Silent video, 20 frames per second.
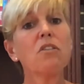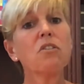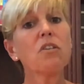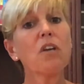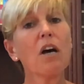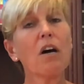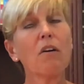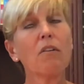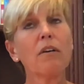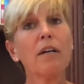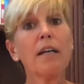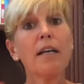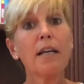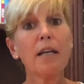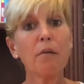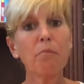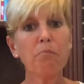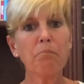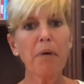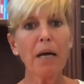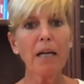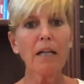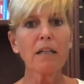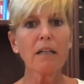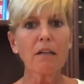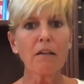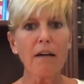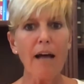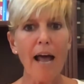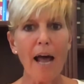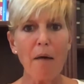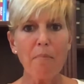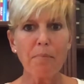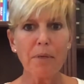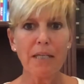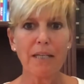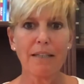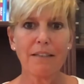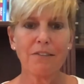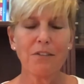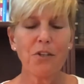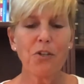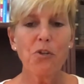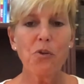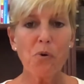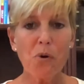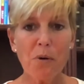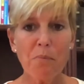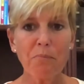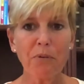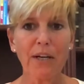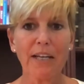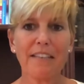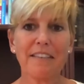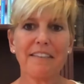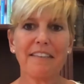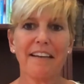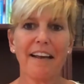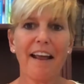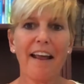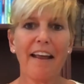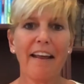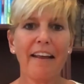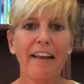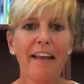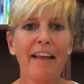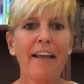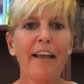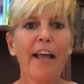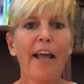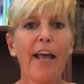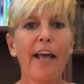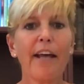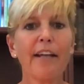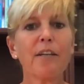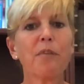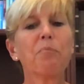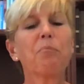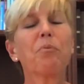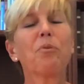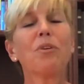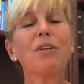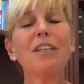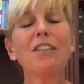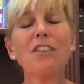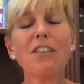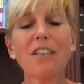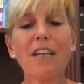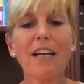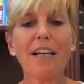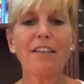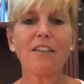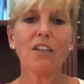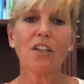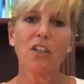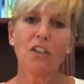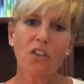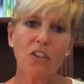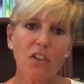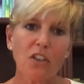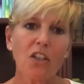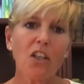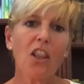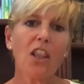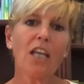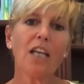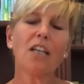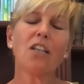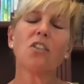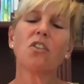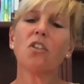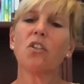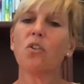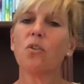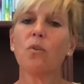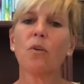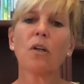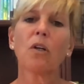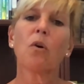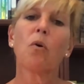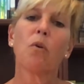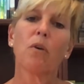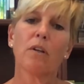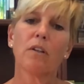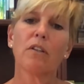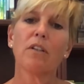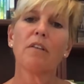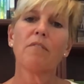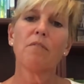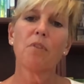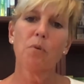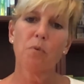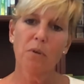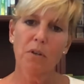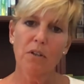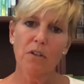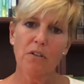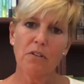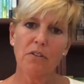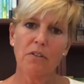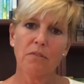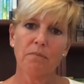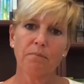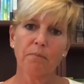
So, embed a little happiness in your brain today and appreciate the good things in your corner of the world.